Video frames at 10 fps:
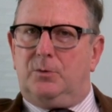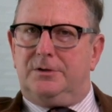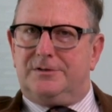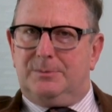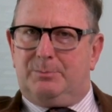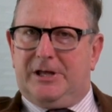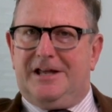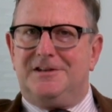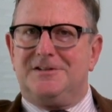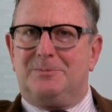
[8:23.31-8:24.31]
It will
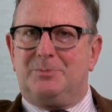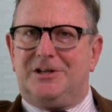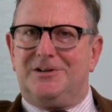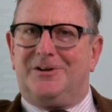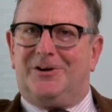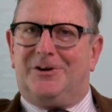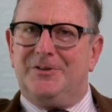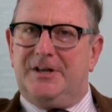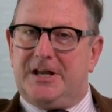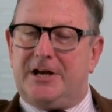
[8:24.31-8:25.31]
depend a bit
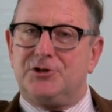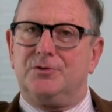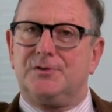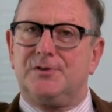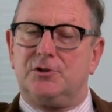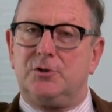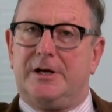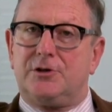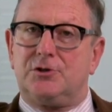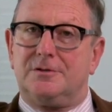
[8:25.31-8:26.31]
on the national
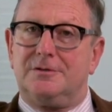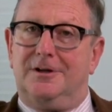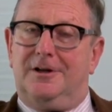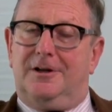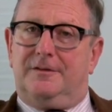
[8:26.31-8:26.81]
situation.